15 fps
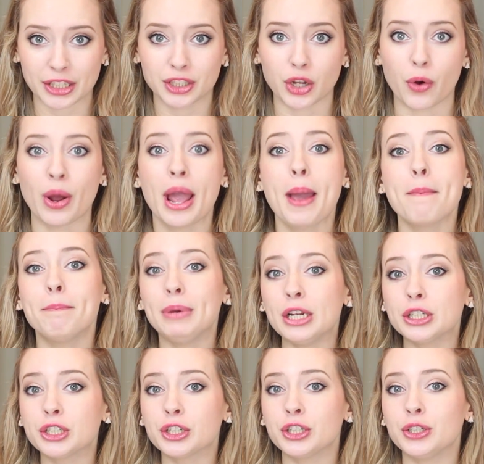So be
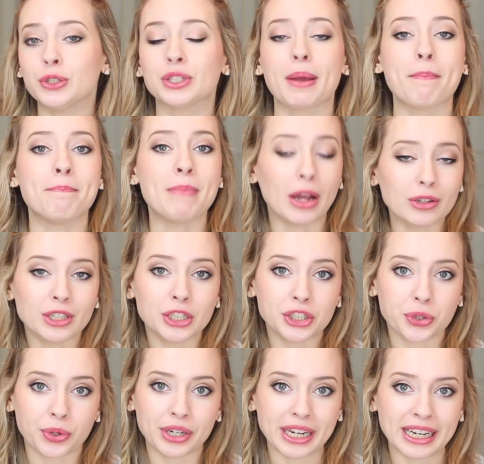sure to use melted
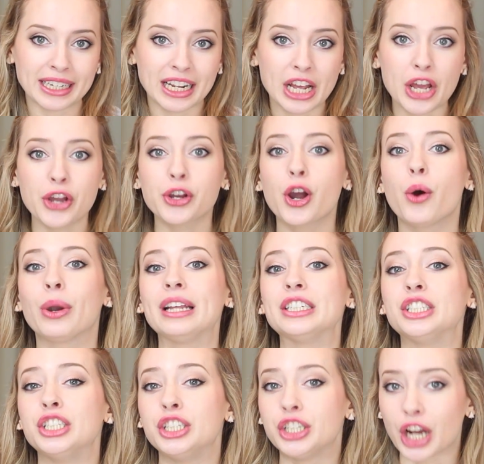shortening, coat it
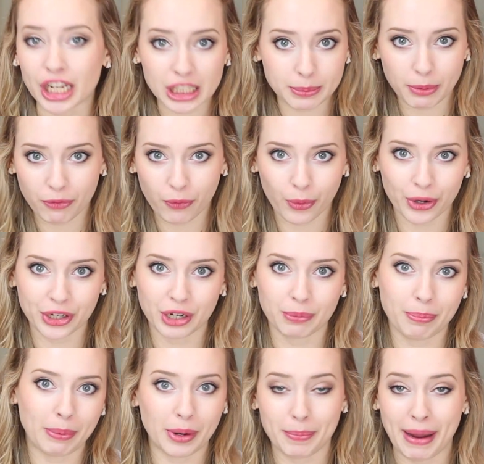just before you're
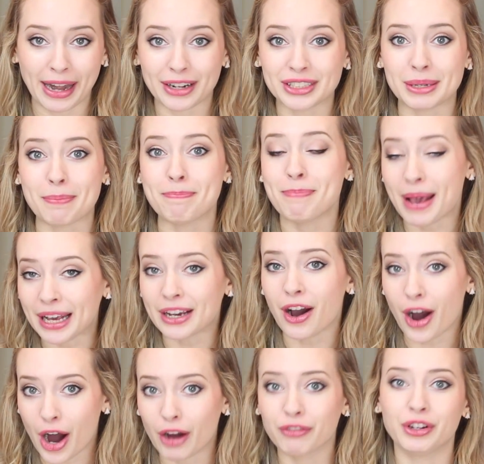prepared to bake
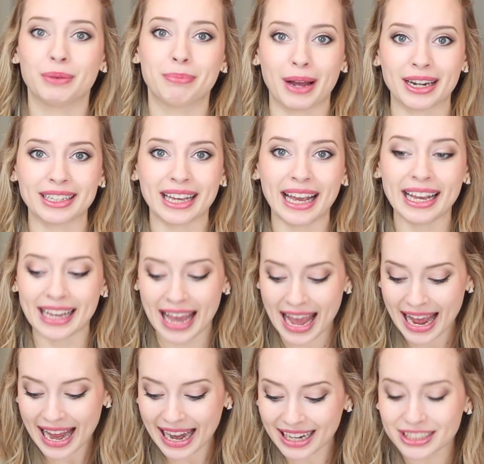off your bundt cake,
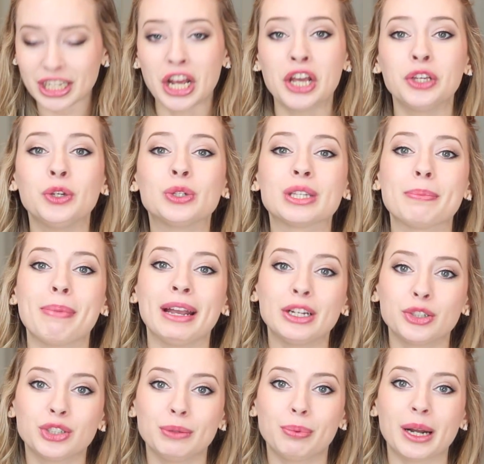and use a
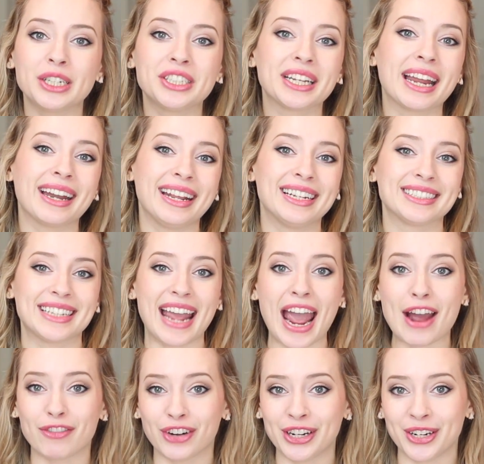pastry brush to get it into
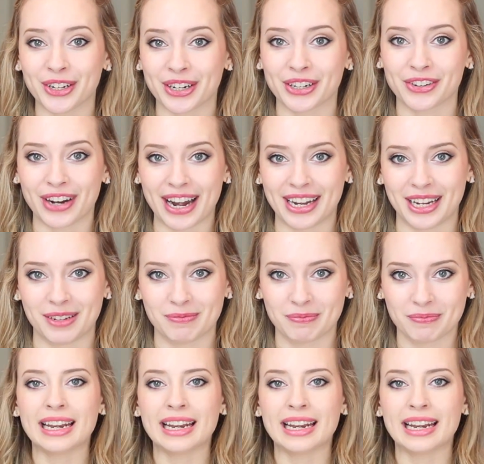every nook and cranny.